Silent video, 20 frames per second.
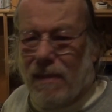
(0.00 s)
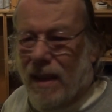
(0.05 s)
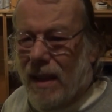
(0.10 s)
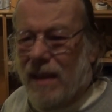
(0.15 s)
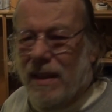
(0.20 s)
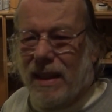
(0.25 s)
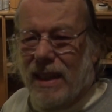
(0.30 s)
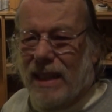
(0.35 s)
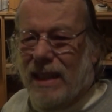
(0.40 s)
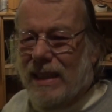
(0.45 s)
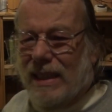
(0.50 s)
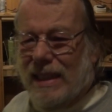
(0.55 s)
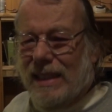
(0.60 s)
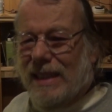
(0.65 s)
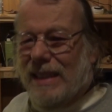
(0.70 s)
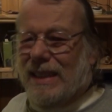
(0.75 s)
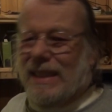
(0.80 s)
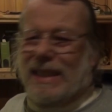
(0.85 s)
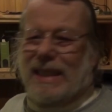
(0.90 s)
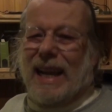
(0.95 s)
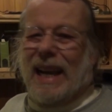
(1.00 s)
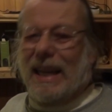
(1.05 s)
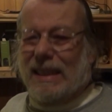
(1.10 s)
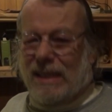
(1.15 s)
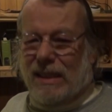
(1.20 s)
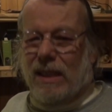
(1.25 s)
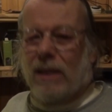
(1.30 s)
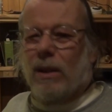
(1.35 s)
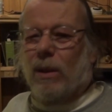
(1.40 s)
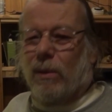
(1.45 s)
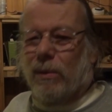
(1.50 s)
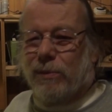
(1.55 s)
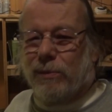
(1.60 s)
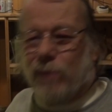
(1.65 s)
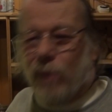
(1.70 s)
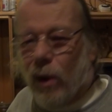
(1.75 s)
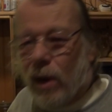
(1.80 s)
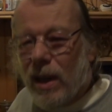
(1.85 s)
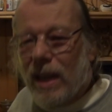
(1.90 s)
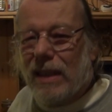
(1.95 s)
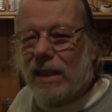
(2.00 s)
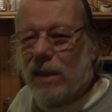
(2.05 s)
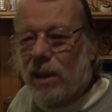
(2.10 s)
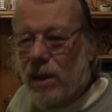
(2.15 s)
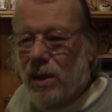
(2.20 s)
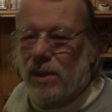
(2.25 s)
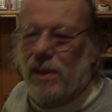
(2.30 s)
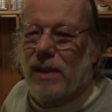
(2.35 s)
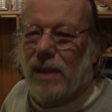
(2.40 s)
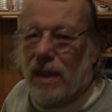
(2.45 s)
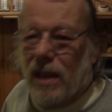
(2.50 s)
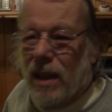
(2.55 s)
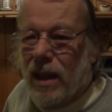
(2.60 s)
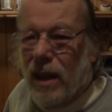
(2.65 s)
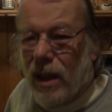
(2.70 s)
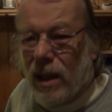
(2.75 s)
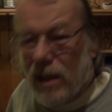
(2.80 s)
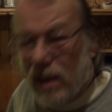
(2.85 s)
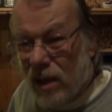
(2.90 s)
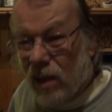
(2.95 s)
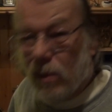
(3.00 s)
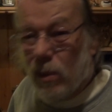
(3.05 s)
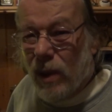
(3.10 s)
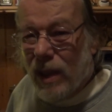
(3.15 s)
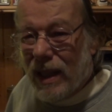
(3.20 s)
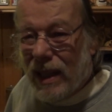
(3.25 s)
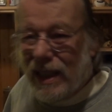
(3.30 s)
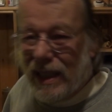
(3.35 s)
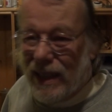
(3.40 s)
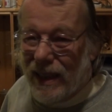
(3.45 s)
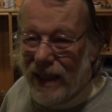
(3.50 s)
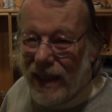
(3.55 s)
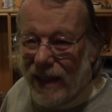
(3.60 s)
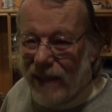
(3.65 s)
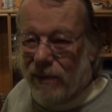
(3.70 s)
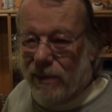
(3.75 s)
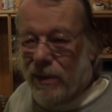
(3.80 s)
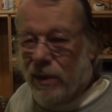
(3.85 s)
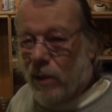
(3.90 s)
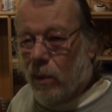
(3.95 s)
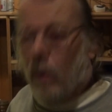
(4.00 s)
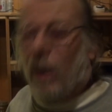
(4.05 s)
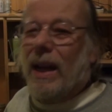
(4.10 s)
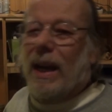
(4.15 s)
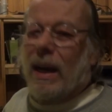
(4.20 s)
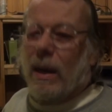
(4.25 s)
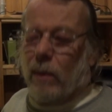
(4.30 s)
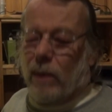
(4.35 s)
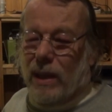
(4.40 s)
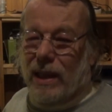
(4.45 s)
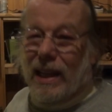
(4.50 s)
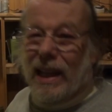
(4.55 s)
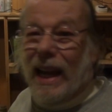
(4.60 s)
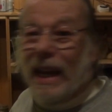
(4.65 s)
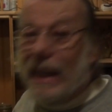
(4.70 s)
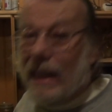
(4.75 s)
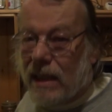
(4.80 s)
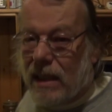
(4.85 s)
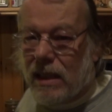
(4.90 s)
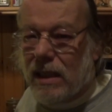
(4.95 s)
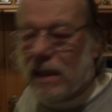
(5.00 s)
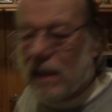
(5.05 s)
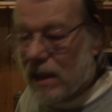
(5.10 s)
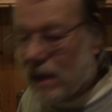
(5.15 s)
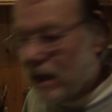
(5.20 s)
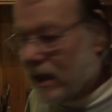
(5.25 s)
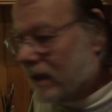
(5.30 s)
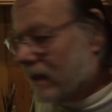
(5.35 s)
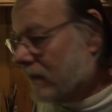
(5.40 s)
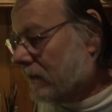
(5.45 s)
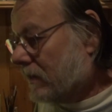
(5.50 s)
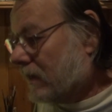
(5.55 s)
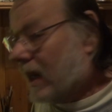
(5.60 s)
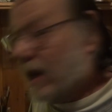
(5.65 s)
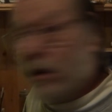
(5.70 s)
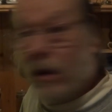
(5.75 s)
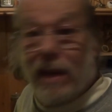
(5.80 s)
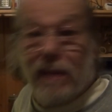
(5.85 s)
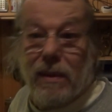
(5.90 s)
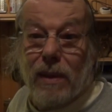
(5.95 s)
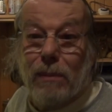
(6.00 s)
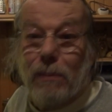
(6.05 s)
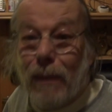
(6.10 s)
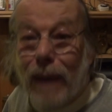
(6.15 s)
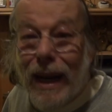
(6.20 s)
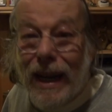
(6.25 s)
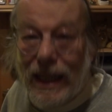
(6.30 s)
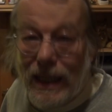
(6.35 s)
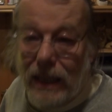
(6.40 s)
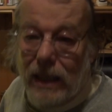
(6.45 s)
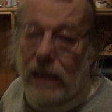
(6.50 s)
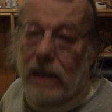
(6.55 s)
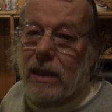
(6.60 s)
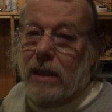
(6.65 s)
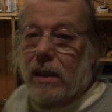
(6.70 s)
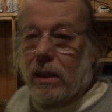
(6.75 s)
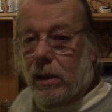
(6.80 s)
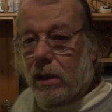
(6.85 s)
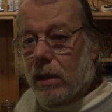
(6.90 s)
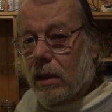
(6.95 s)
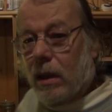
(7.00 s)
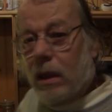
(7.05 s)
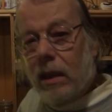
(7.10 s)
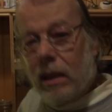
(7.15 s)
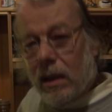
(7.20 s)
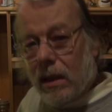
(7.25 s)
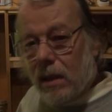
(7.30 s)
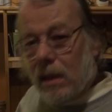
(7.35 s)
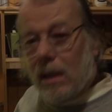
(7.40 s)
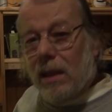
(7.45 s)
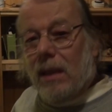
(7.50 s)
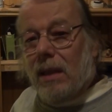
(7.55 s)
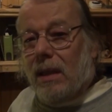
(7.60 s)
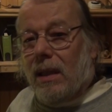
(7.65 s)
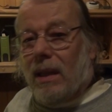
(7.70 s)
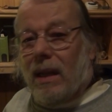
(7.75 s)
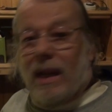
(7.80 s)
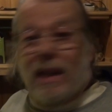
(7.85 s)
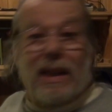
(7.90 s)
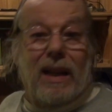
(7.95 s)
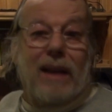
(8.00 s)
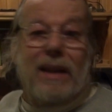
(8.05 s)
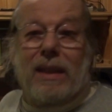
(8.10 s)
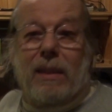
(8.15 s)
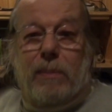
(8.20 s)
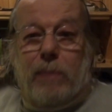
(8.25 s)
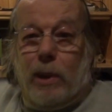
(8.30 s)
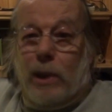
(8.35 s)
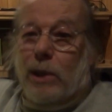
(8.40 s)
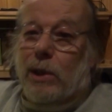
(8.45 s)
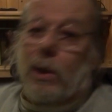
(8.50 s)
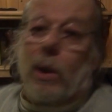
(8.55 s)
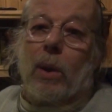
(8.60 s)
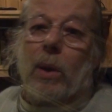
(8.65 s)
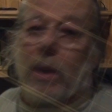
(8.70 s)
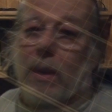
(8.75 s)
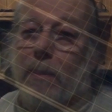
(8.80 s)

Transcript: intestinal fortitude to really live the way I would like to live. I don't have the money either. I'd like to put solar